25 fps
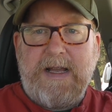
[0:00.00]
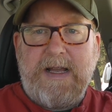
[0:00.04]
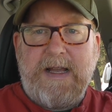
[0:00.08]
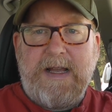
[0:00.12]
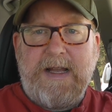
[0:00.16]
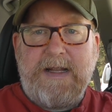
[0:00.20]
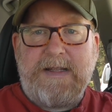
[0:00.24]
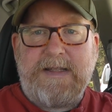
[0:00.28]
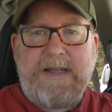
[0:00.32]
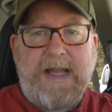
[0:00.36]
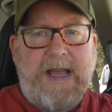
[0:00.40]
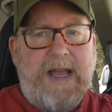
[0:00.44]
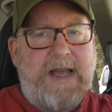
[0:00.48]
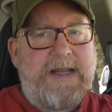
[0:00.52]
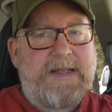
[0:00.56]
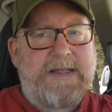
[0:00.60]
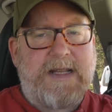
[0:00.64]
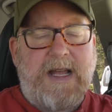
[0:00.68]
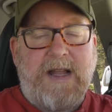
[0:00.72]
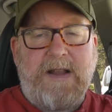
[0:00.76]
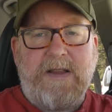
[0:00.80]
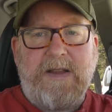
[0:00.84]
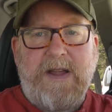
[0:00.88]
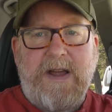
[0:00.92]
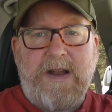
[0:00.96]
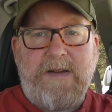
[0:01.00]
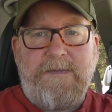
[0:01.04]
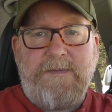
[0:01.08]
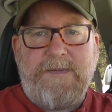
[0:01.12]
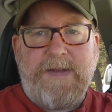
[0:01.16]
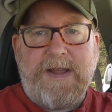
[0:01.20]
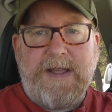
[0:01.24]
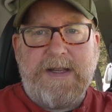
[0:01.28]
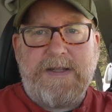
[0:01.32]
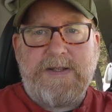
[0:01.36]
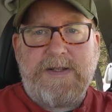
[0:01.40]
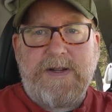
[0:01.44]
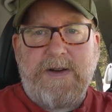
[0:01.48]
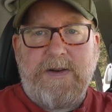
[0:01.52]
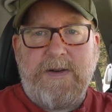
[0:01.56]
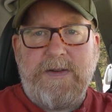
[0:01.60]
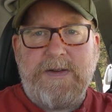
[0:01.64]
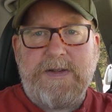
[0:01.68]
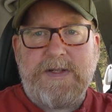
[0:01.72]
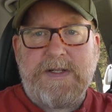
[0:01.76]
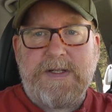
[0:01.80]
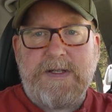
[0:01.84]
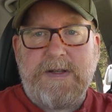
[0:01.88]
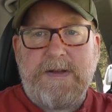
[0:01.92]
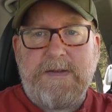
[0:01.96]
It has a lot of
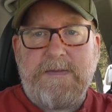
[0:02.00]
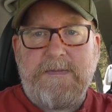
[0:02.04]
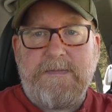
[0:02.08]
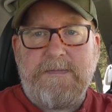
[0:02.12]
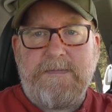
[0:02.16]
features,